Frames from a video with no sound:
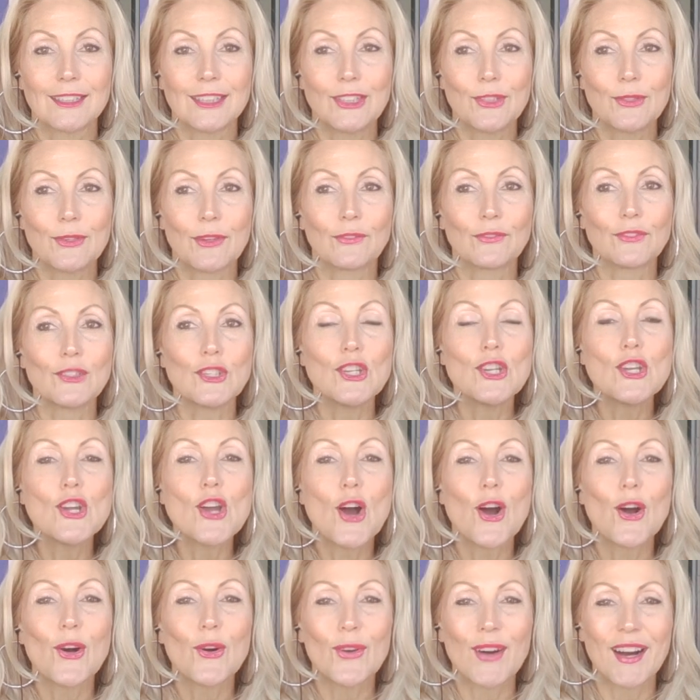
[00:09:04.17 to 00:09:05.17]
you have
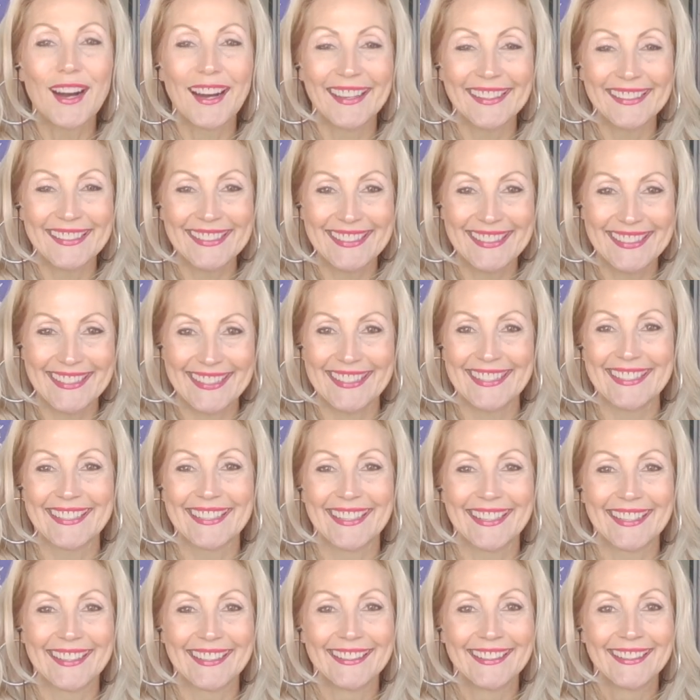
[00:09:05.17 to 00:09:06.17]
no
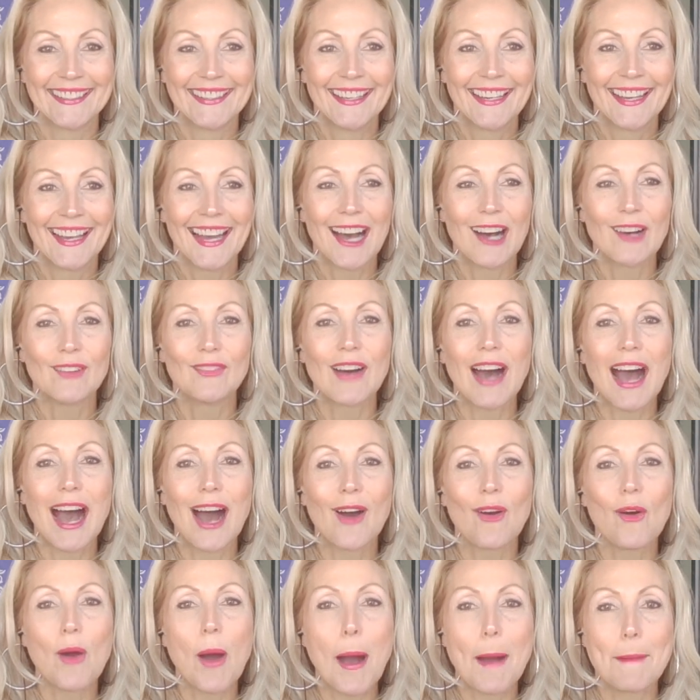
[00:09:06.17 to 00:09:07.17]
idea of
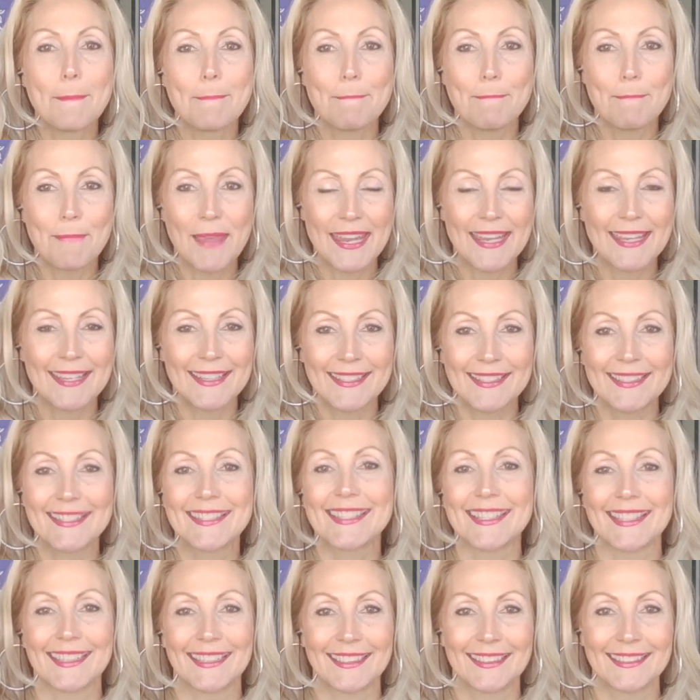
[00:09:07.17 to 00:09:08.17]
how
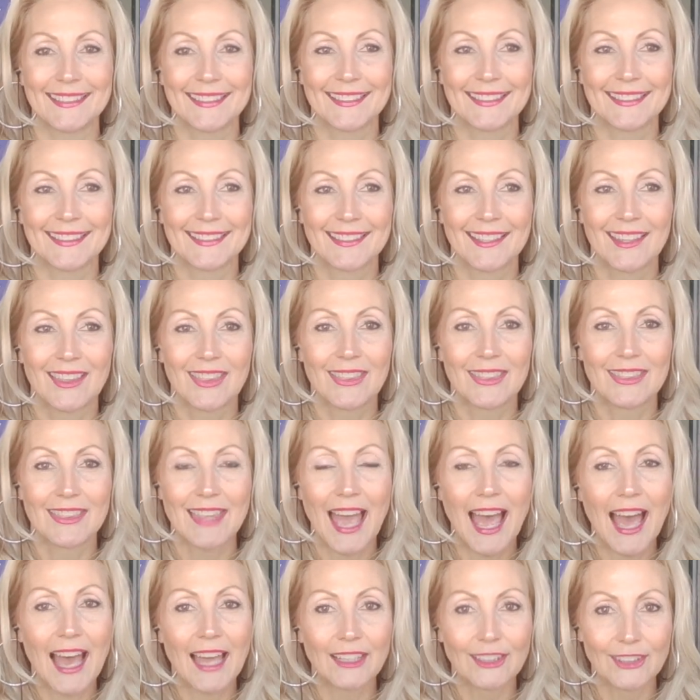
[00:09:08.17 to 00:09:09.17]
amazing
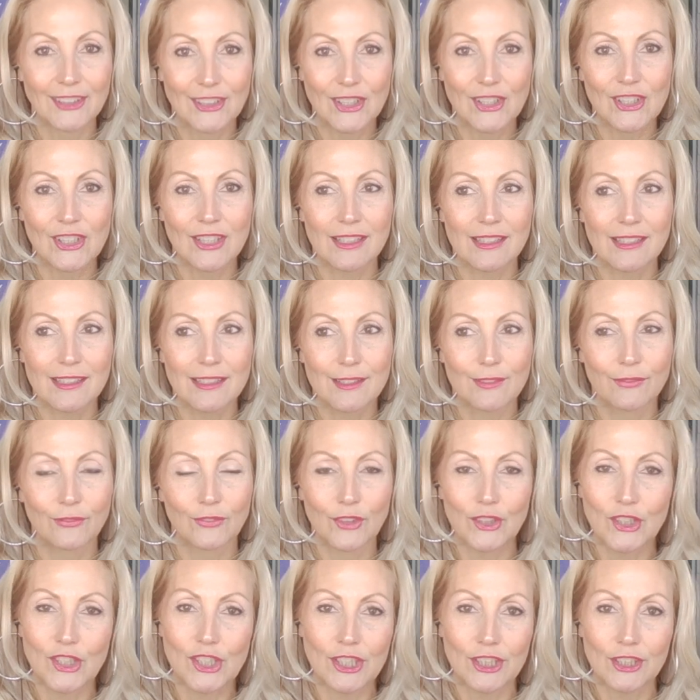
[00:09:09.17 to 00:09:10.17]
that looks
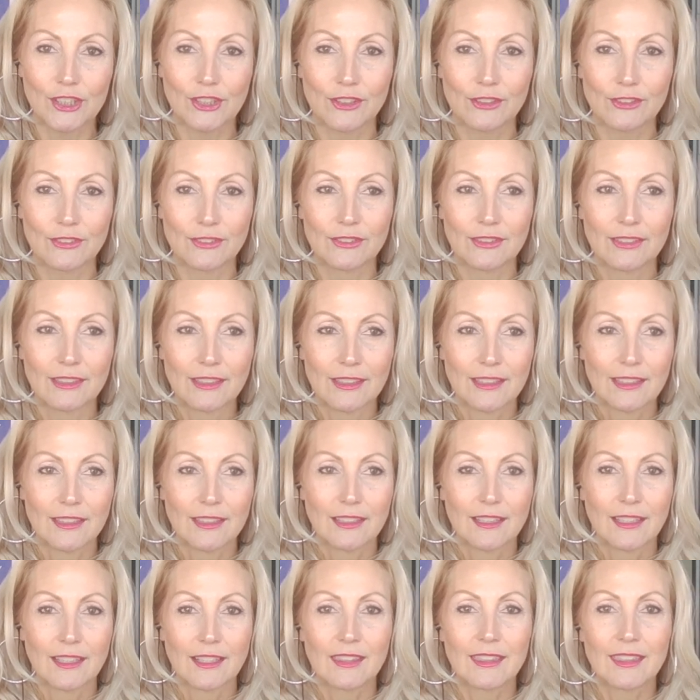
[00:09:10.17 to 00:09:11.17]
for you.
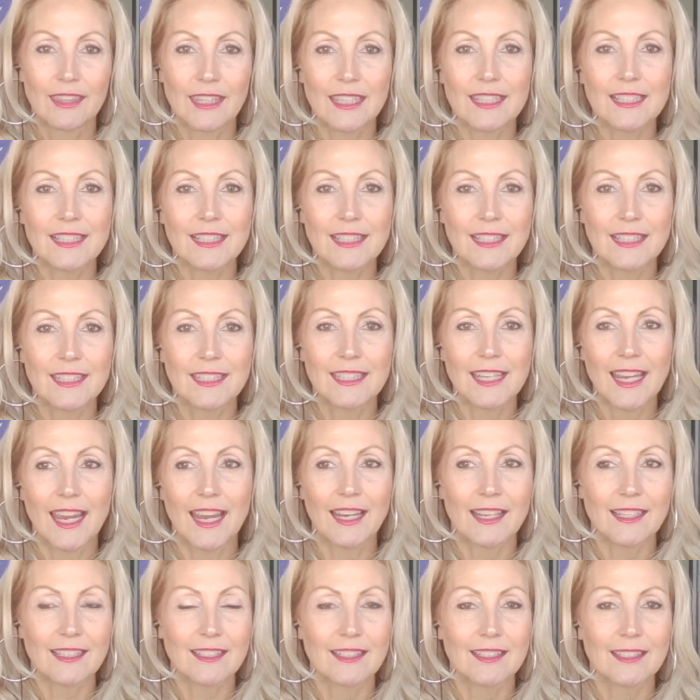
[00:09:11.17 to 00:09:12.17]
This
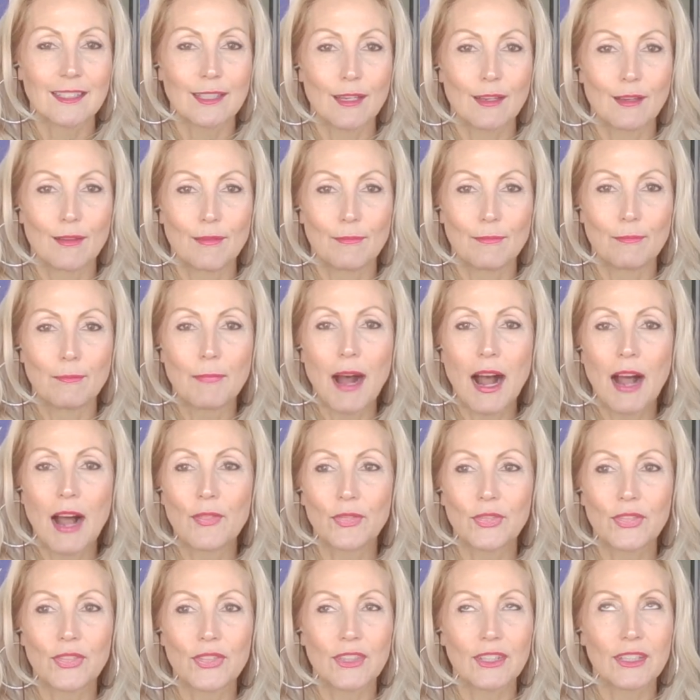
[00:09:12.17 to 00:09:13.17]
next
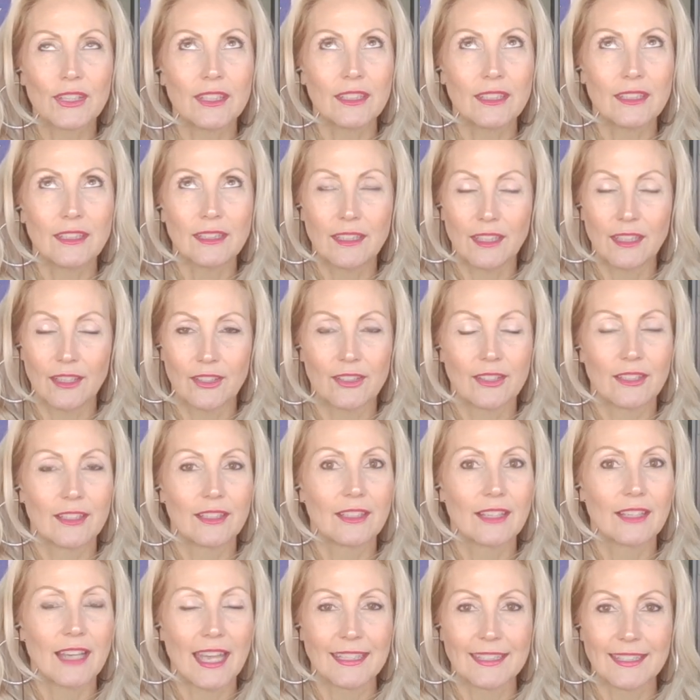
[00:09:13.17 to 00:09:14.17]
month,
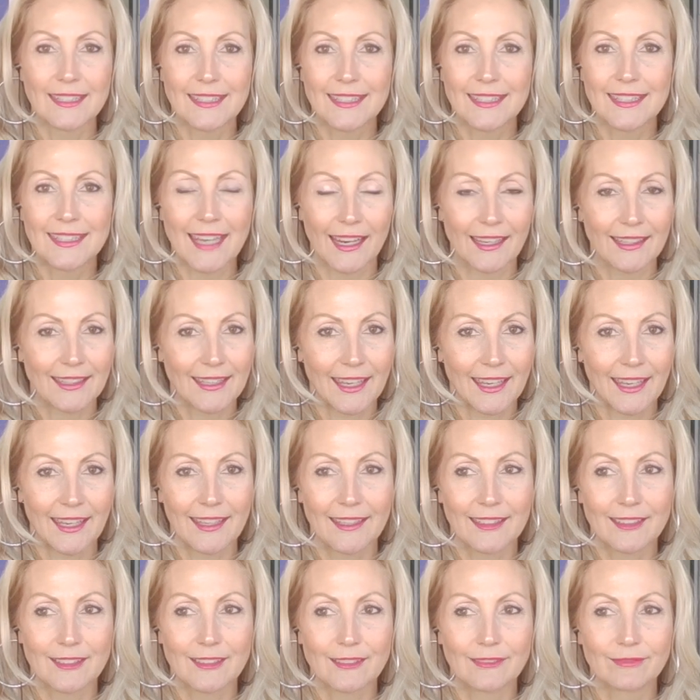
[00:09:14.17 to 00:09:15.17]
year, and
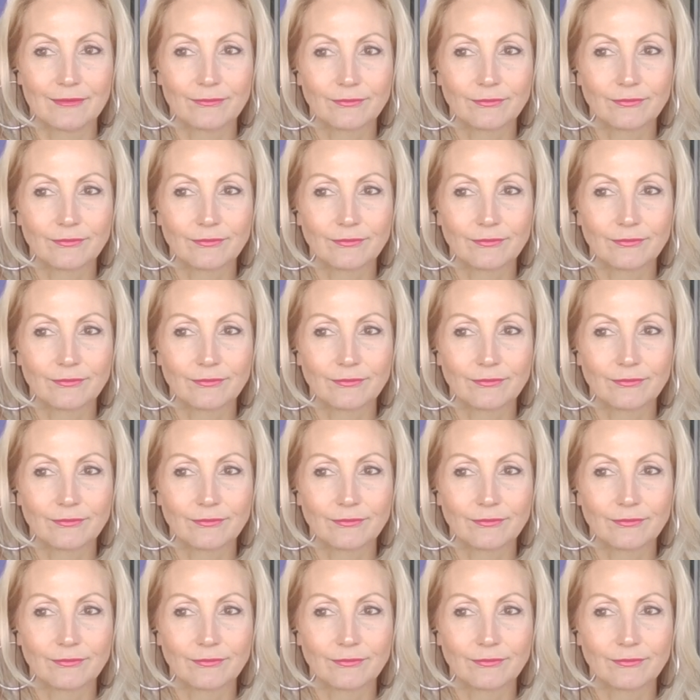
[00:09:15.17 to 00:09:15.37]
decade